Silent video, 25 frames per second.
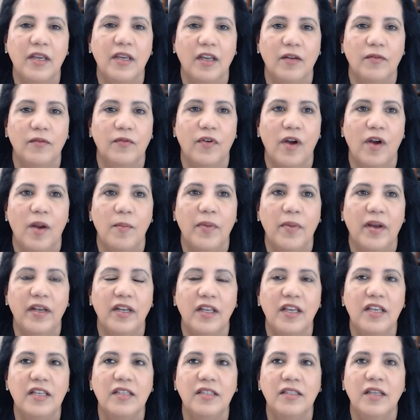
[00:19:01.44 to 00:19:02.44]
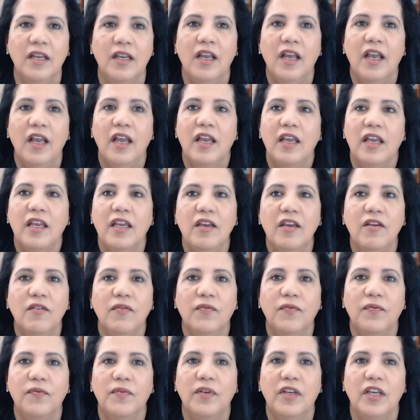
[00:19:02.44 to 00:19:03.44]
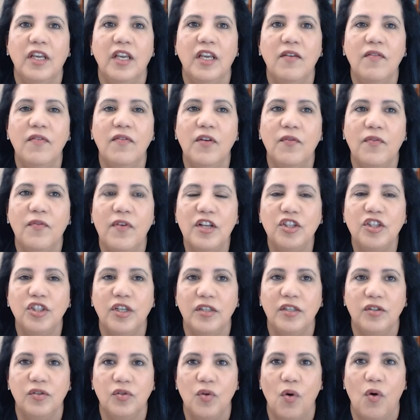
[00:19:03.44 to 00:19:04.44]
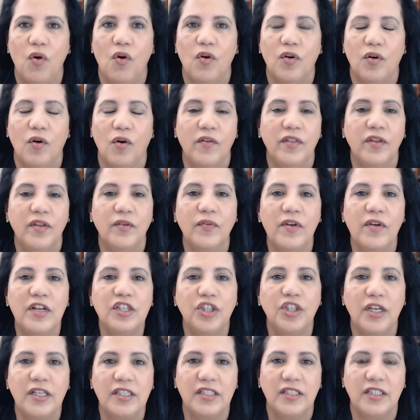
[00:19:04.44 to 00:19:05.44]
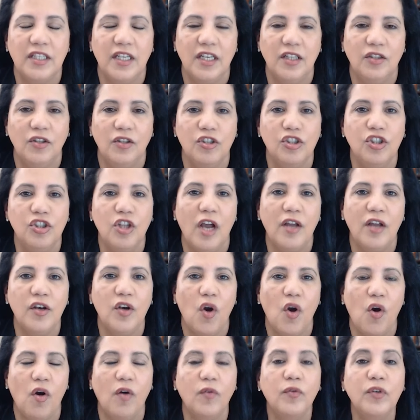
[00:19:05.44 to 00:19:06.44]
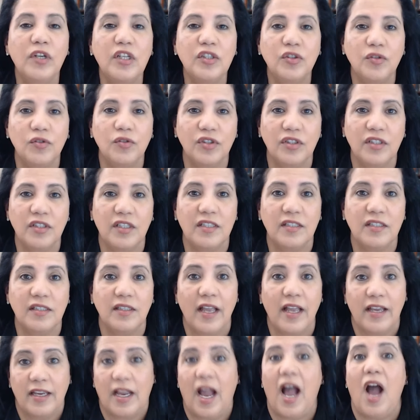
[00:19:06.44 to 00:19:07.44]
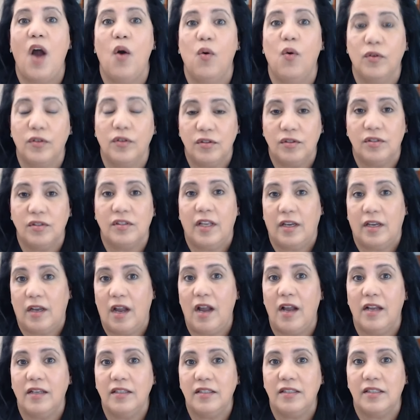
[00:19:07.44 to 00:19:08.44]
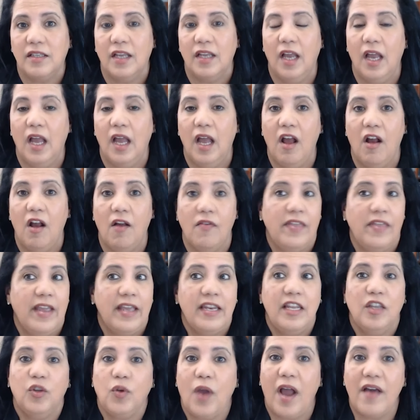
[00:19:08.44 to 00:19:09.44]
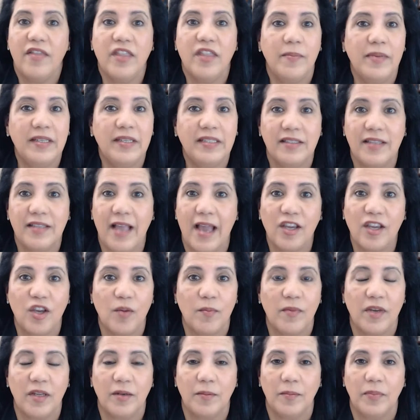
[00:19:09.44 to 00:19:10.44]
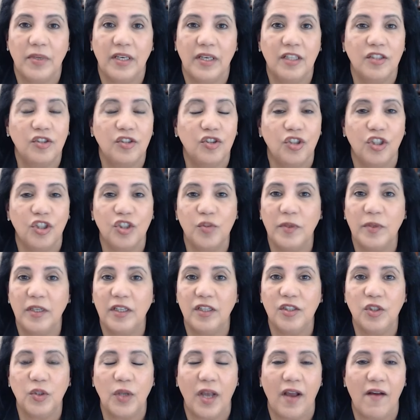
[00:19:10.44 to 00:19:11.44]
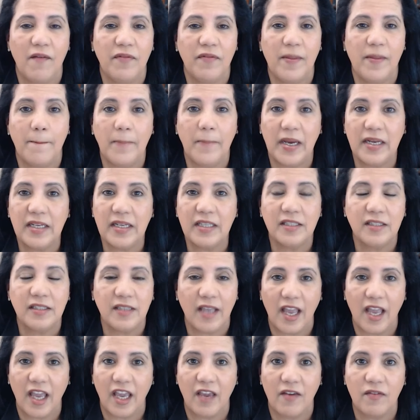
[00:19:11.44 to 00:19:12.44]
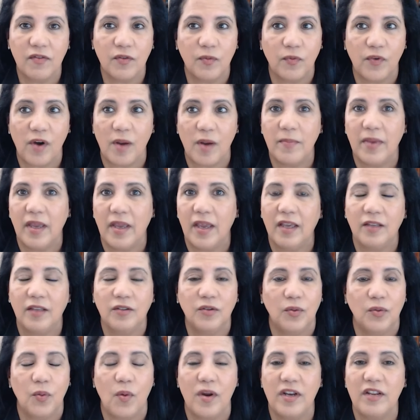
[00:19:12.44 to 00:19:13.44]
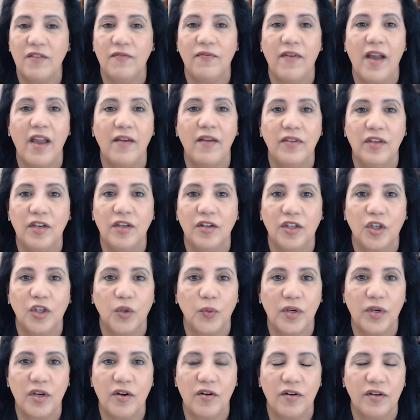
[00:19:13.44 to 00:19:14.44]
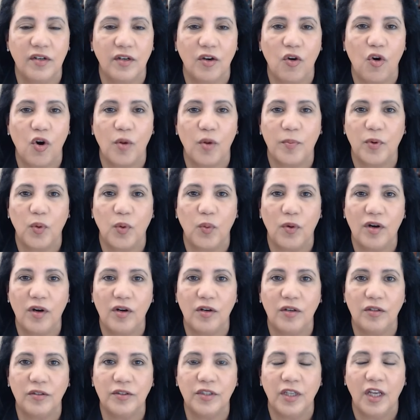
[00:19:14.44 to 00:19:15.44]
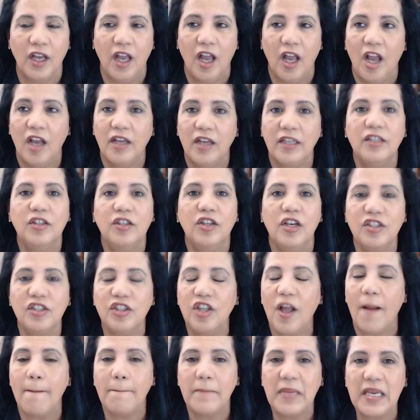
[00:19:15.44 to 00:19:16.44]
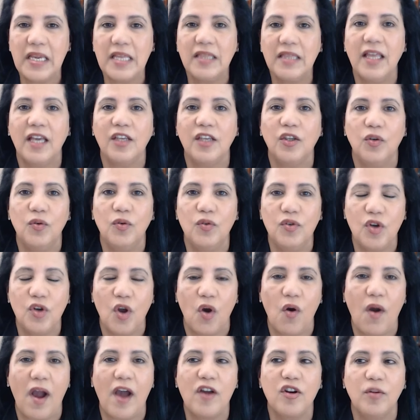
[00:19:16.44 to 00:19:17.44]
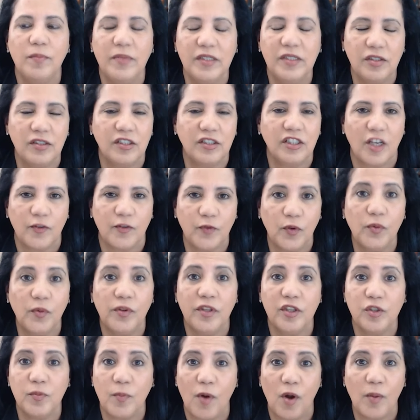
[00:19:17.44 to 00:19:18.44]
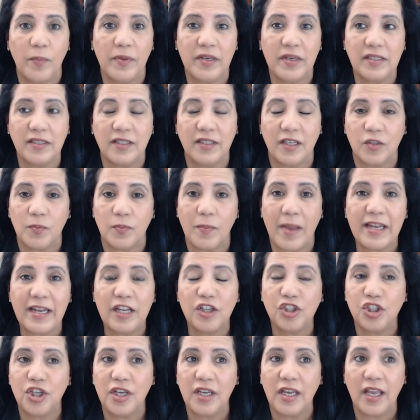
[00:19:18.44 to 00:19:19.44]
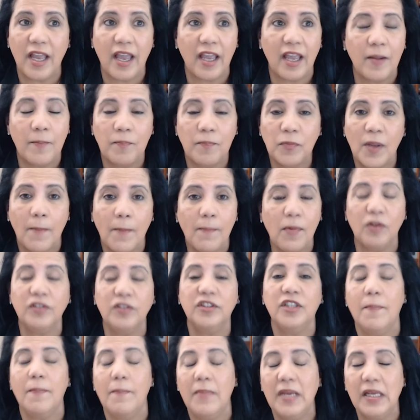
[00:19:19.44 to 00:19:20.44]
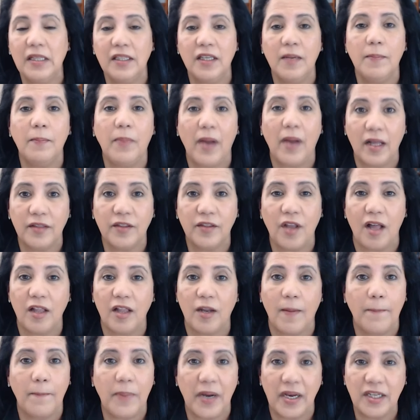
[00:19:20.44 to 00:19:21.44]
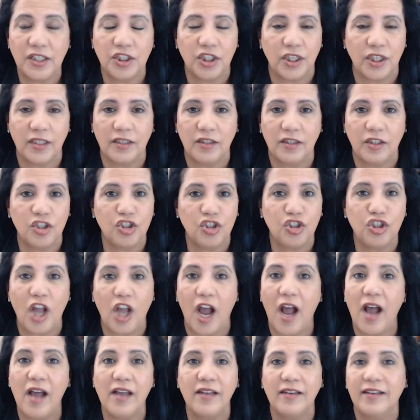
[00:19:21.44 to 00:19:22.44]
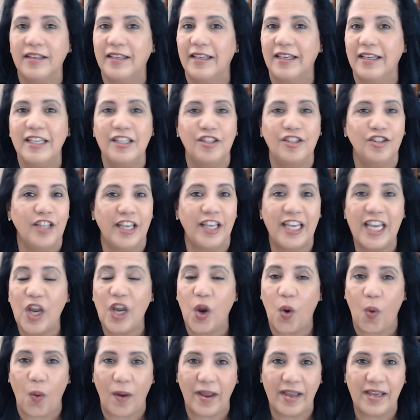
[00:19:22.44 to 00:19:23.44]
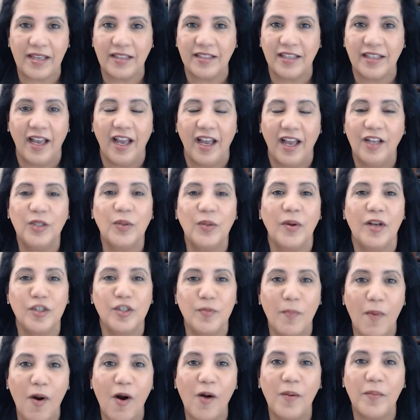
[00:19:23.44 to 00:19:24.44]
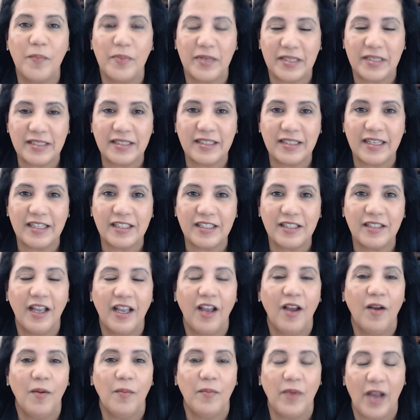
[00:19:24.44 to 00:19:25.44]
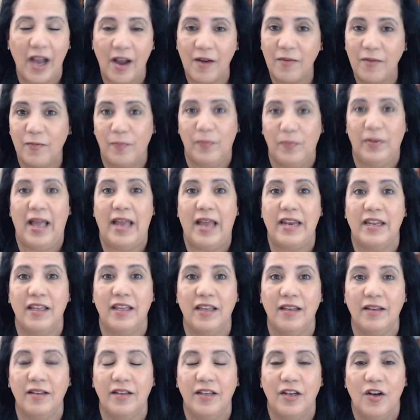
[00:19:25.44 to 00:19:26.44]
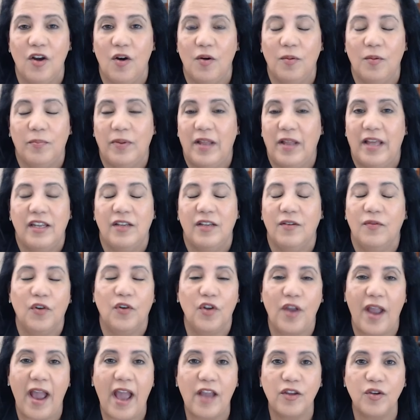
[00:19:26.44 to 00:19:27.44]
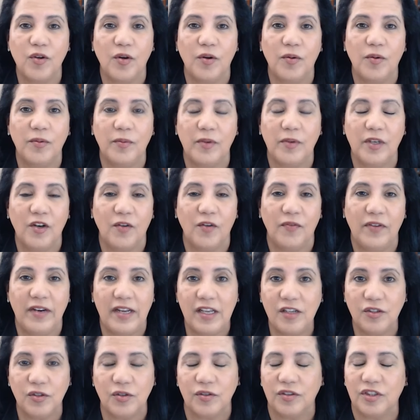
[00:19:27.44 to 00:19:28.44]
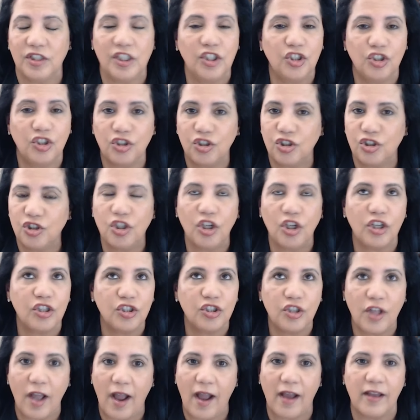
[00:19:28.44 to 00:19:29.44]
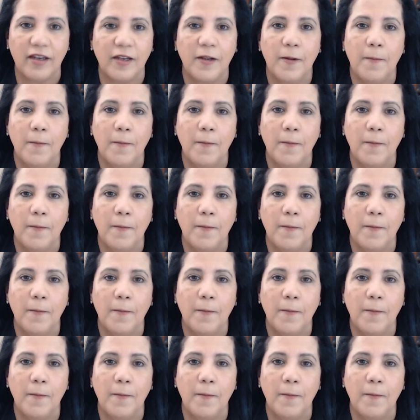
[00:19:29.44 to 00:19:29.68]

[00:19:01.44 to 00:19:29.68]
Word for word: came from but is if if the franchisor or the franchisee does not know resources like ours like us they need to have the business acumen because just because you have the money saved from a 25 year career in the corporate world, it does not mean that you know how to be successful with a small business. Managing a multi million dollar budget does not equate to a small business uh, planning, you know, planning for your annual, you know, financials. It just does not.